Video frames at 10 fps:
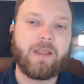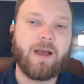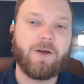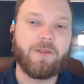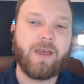
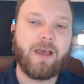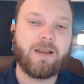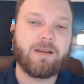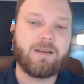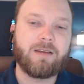how
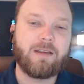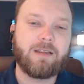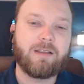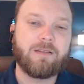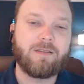that,
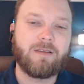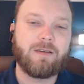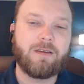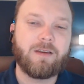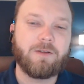
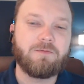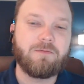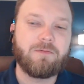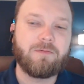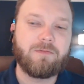
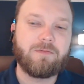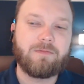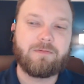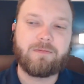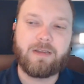
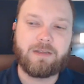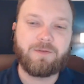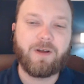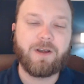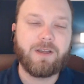it's
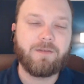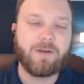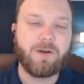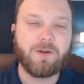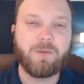very
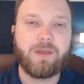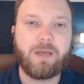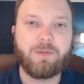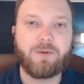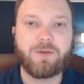difficult to be
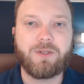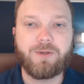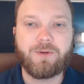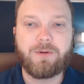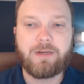able
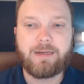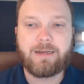to